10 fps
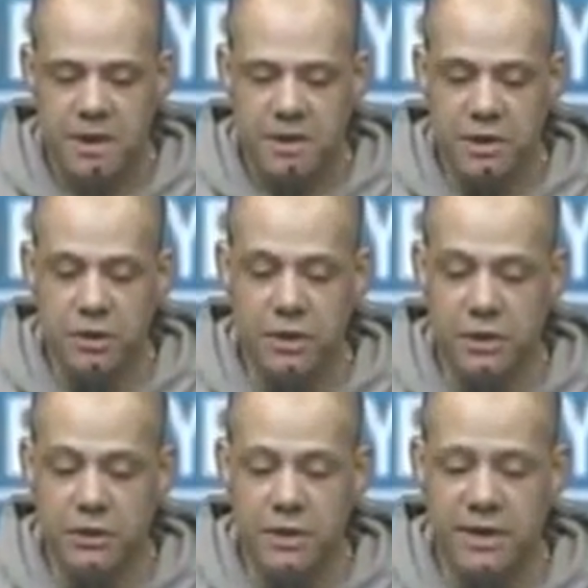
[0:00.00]
You
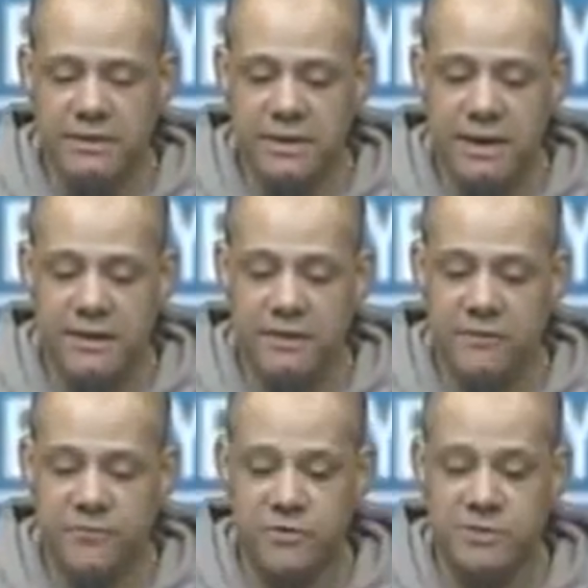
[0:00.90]
look at the
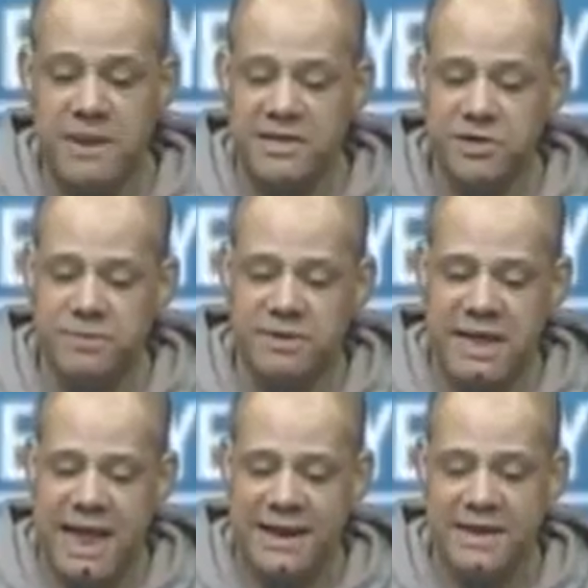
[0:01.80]
first matchup that they
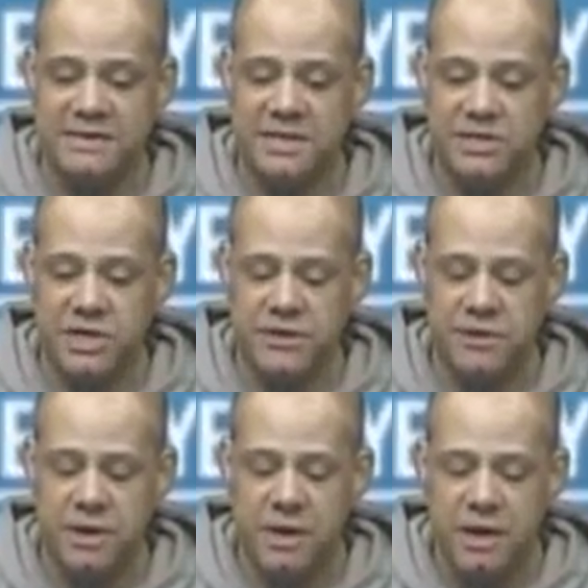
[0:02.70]
had against each other.
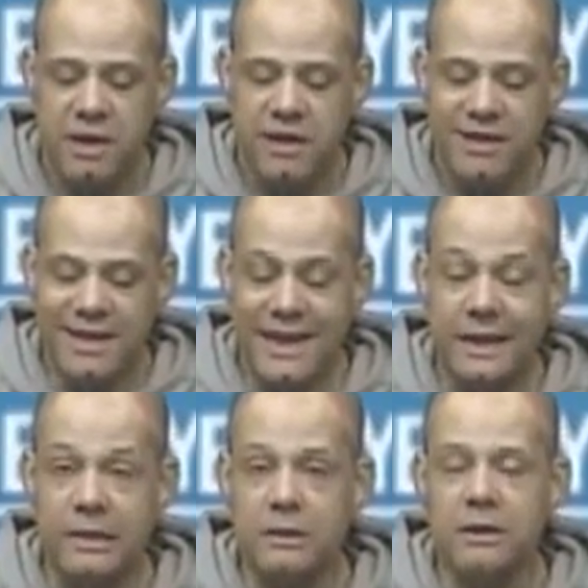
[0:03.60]
It
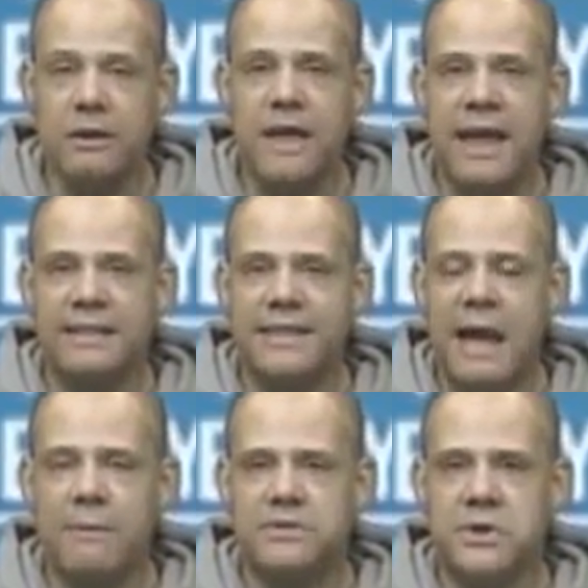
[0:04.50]
looked like that
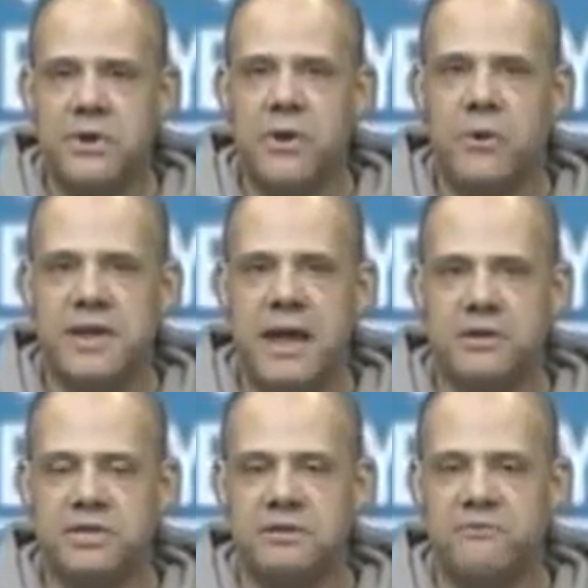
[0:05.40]
was going to go down
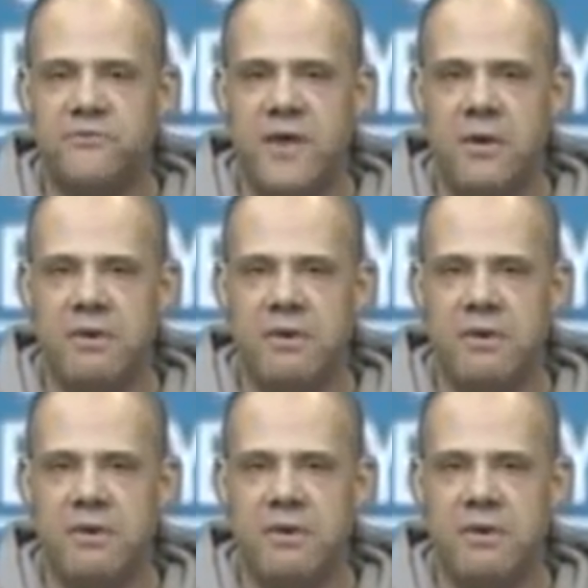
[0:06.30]
to the very